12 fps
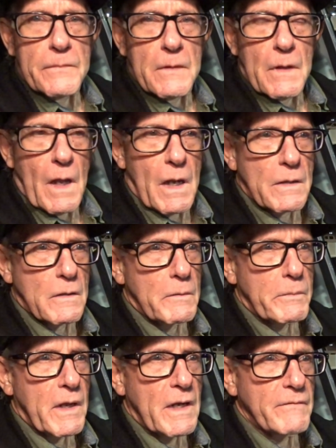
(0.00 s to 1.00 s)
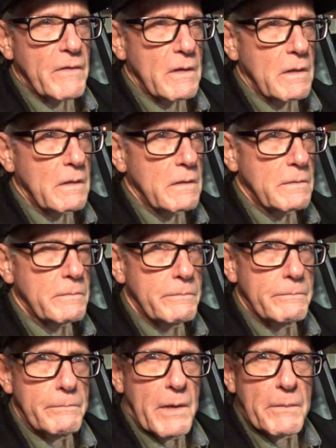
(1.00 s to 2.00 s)
don't know, I'm kind of uh,
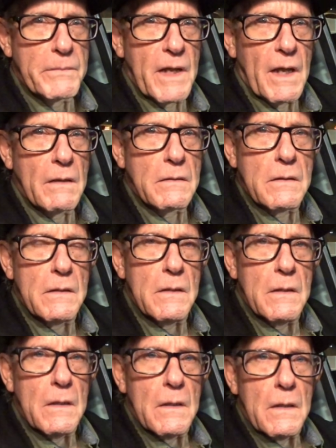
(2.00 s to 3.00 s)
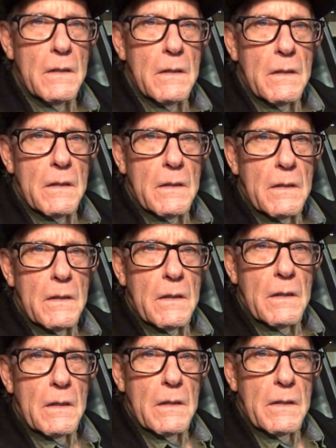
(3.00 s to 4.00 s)
bummed out.
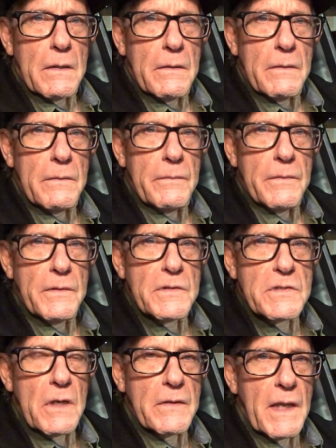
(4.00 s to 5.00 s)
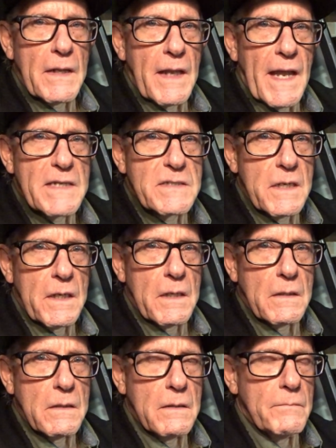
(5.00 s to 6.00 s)
Uh, you saw that last
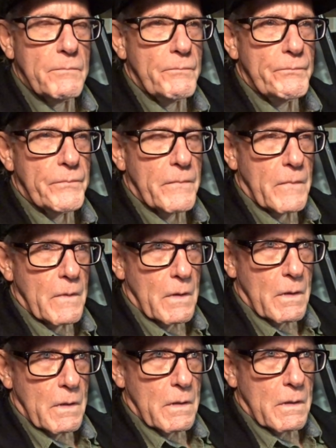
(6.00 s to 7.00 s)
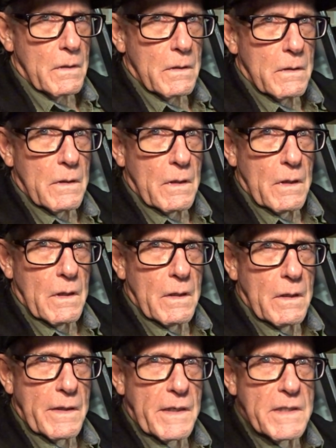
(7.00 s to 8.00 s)
hand. Uh,
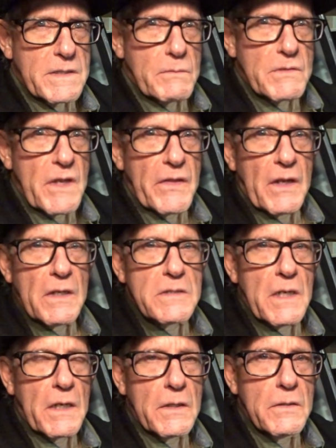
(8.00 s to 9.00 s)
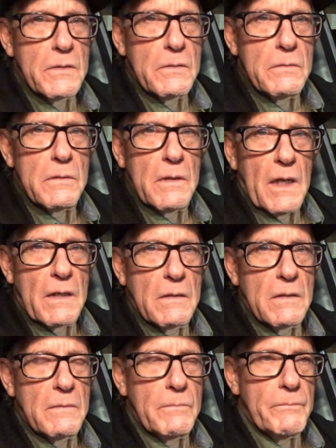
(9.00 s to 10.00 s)
I guess there was nothing else I could do. I don't
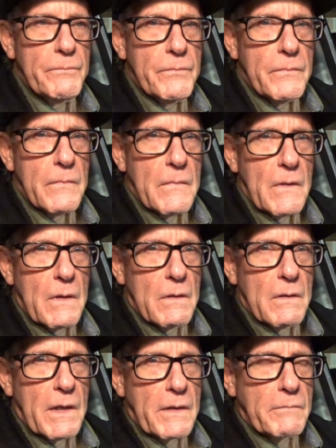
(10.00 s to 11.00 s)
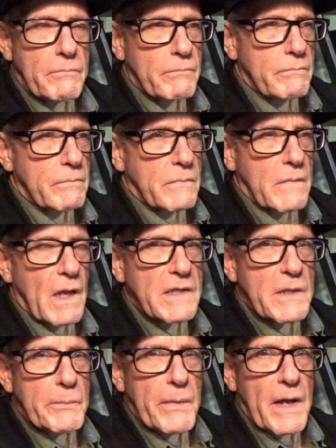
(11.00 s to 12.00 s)
know. You know, I thought
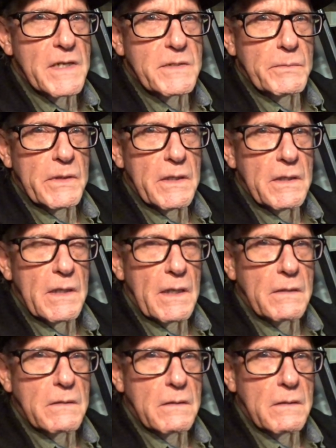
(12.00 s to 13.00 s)
that possibly that